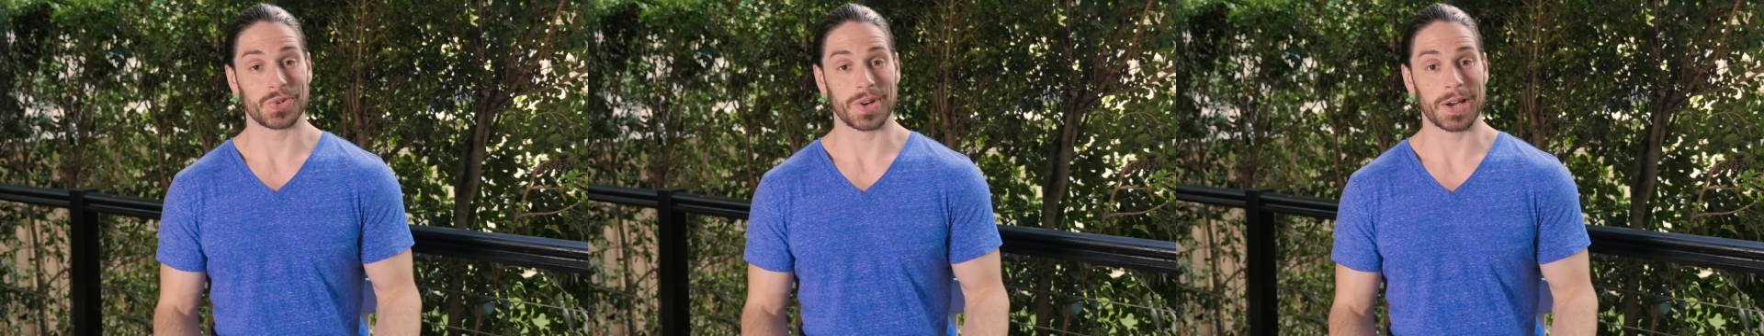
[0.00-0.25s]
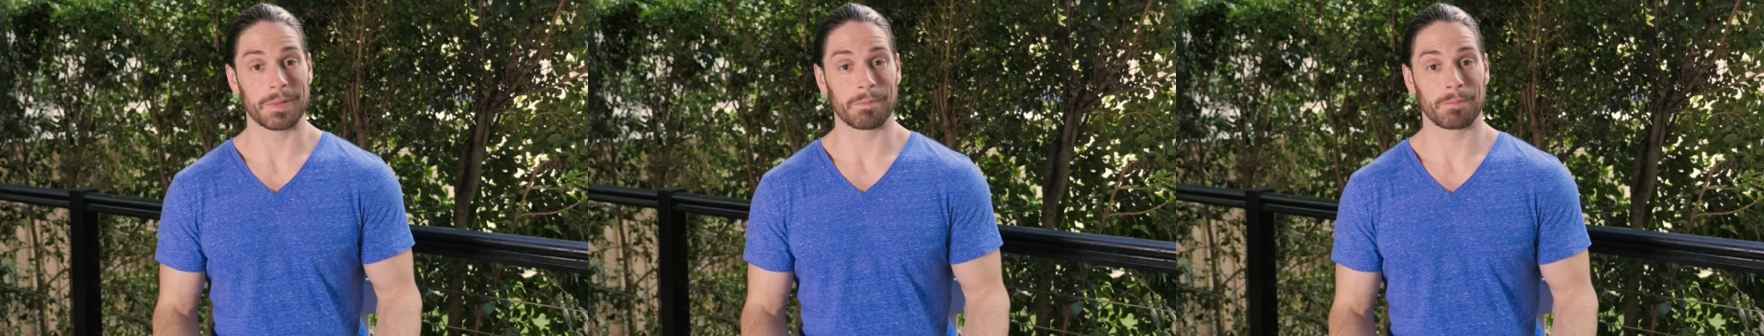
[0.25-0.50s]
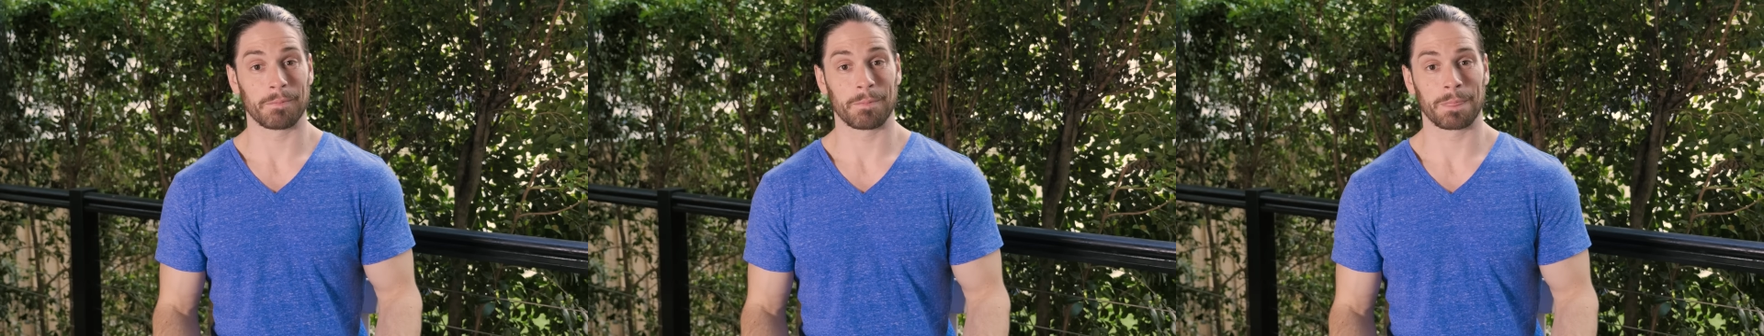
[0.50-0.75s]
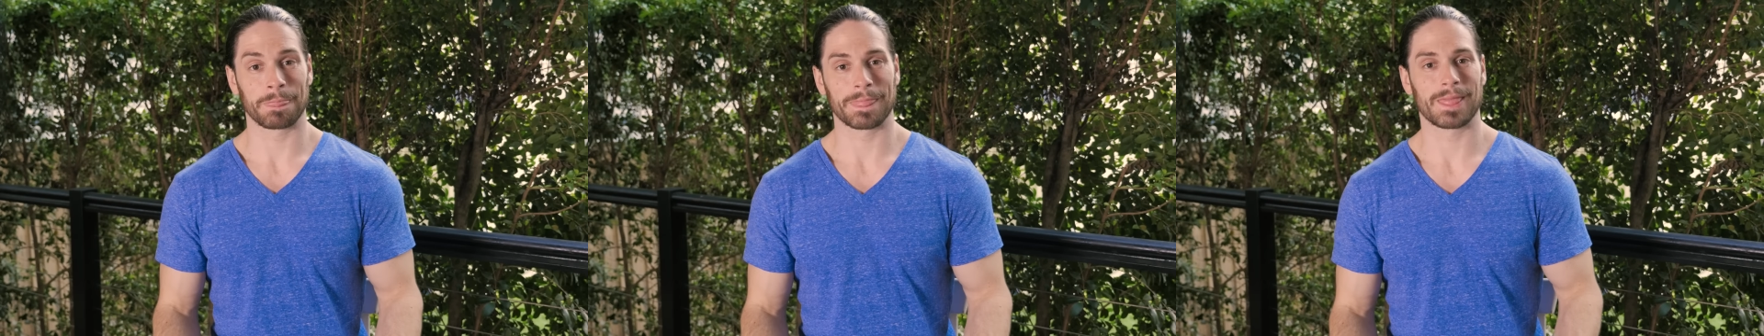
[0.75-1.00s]
you out,
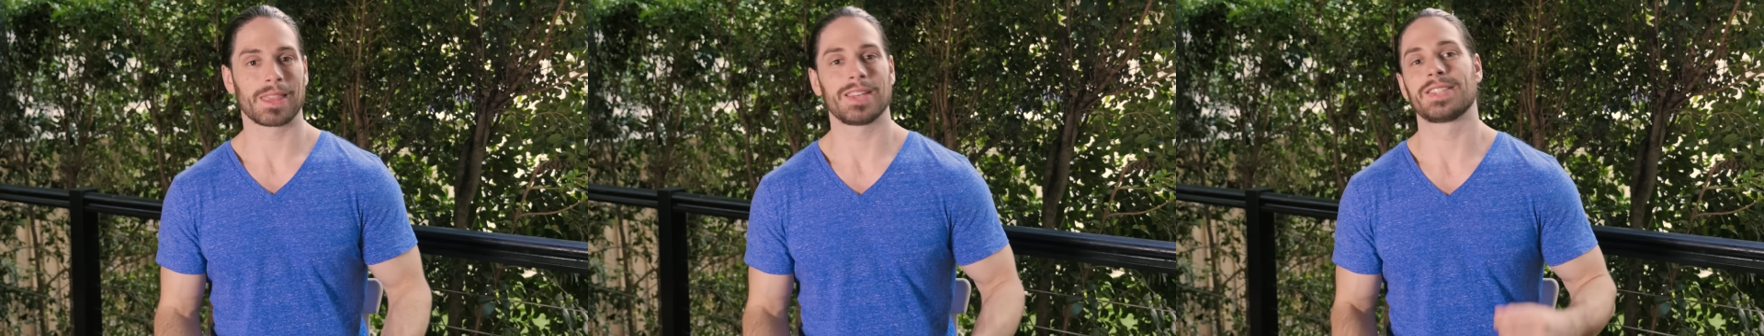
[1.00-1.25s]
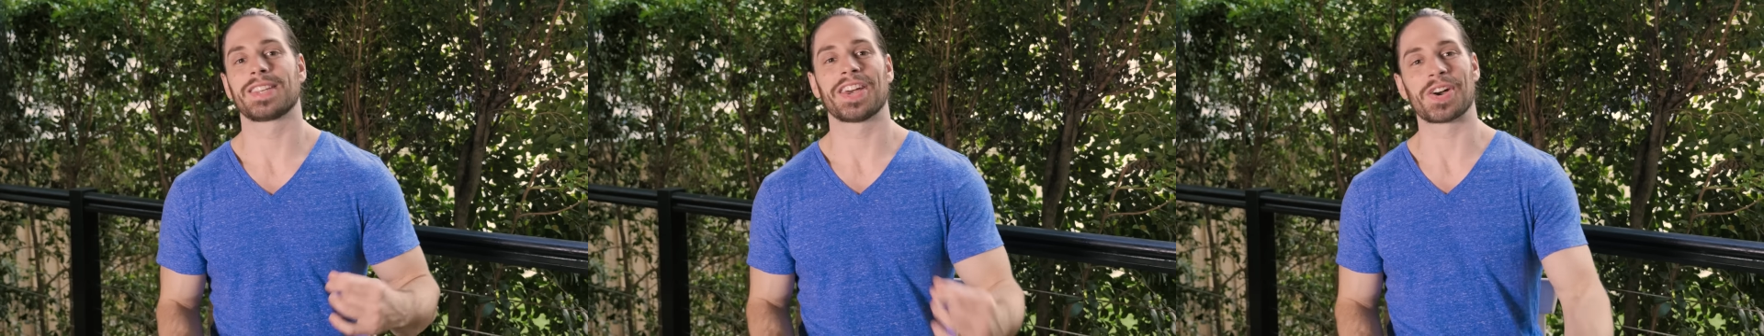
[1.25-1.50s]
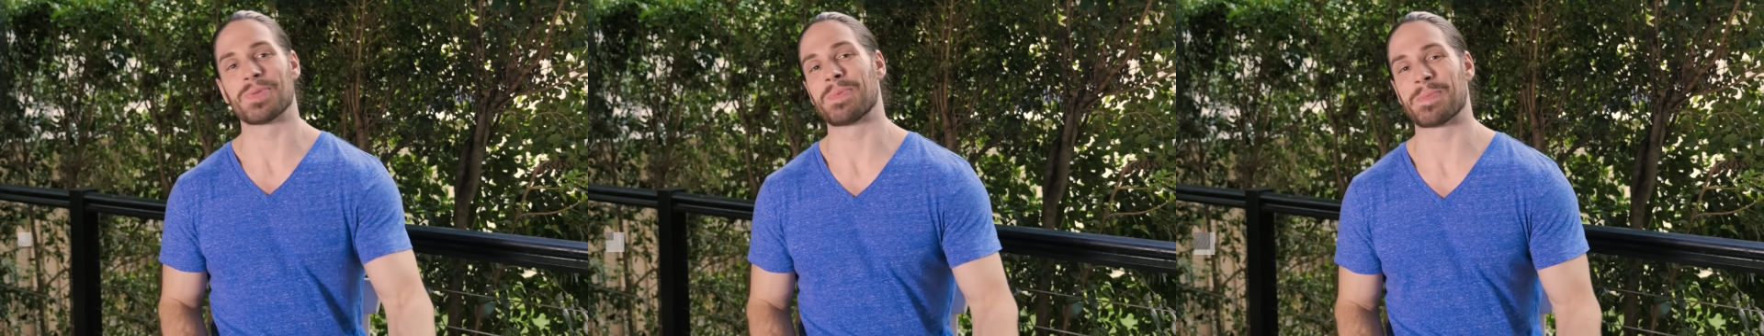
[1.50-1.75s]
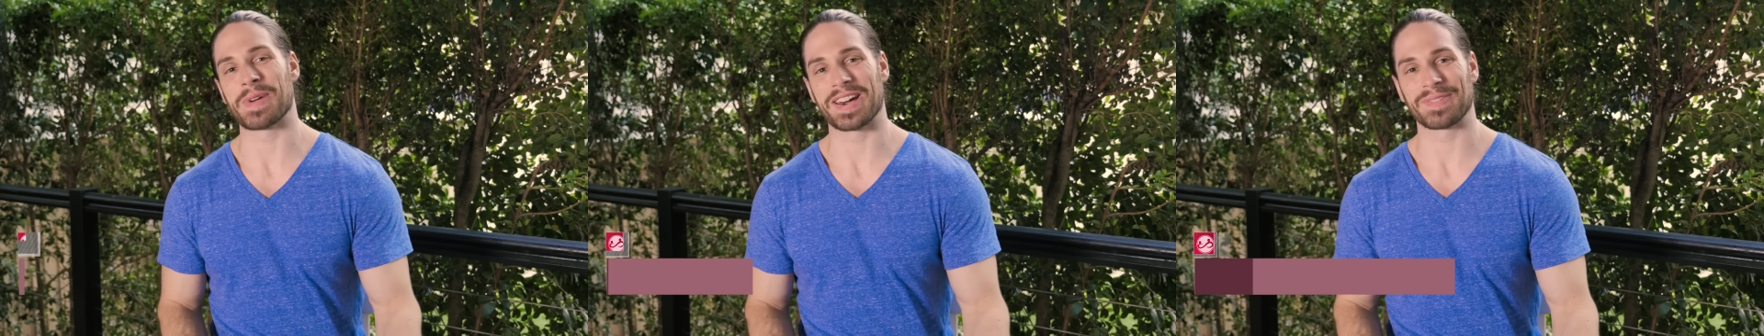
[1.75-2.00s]
is to help
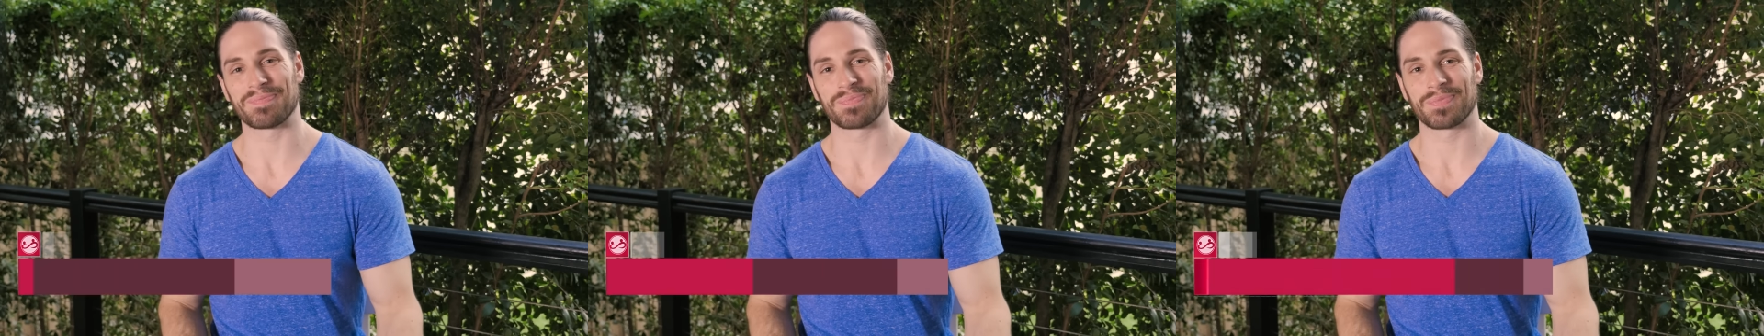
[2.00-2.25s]
him out.